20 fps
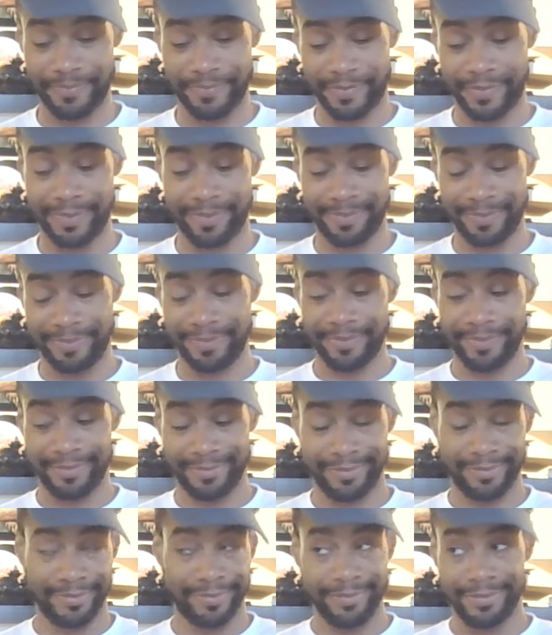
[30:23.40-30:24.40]

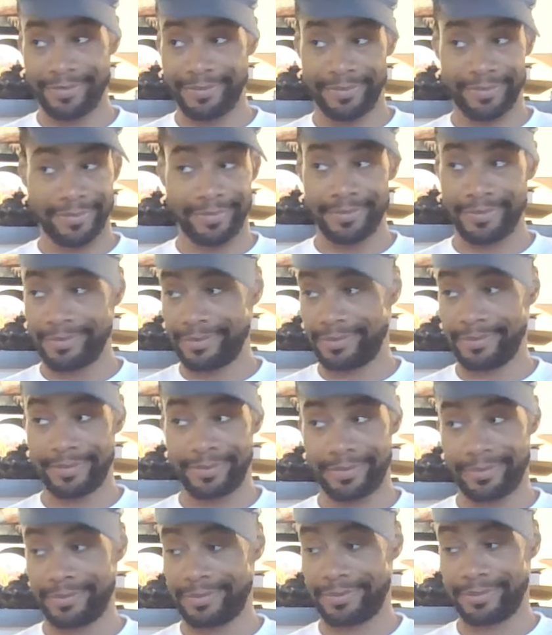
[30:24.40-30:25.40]

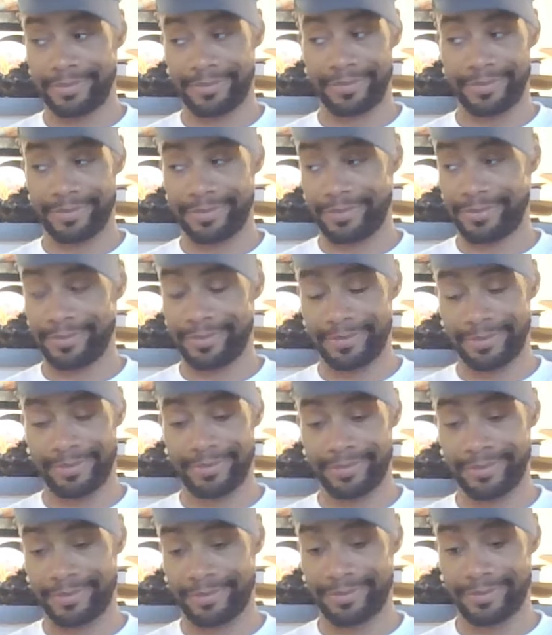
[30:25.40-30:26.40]

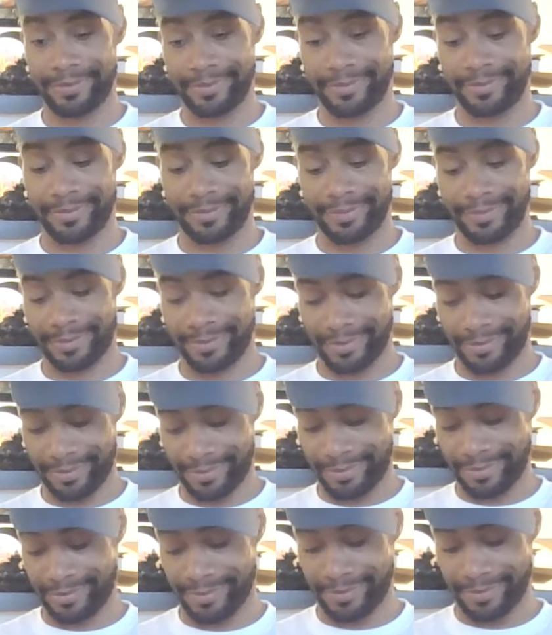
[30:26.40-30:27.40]

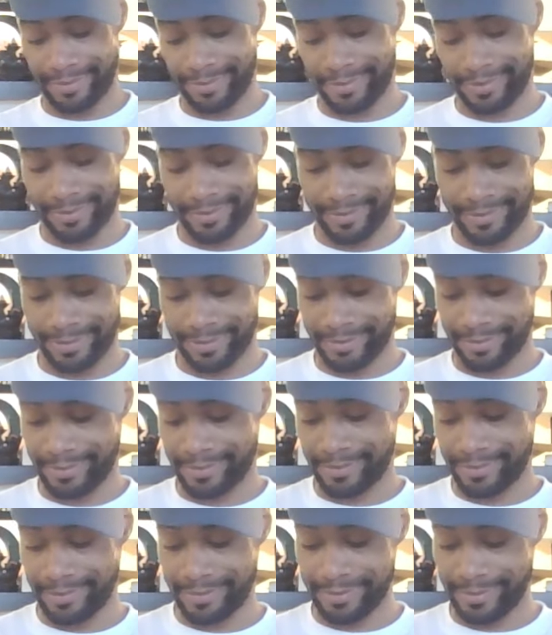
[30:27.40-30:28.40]

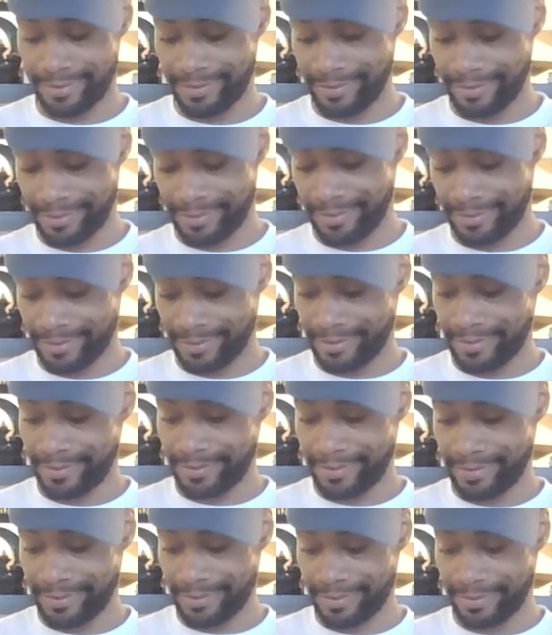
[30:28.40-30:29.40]

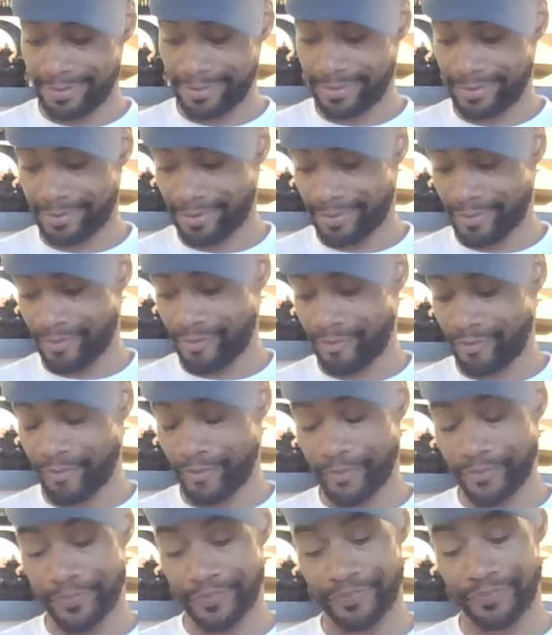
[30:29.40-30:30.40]

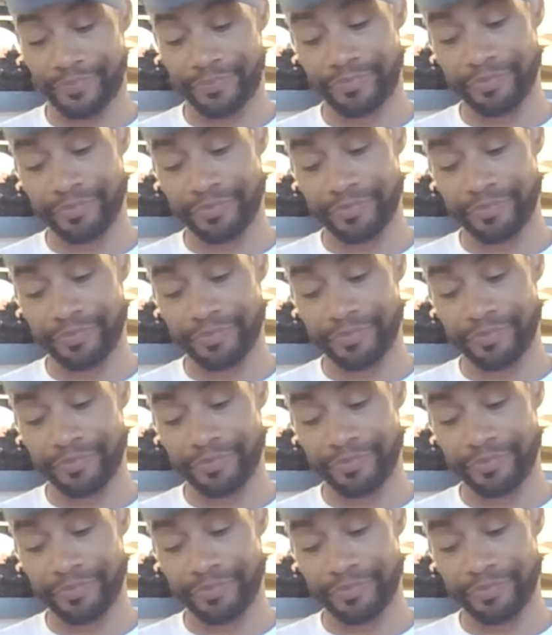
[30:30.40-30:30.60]
(silence)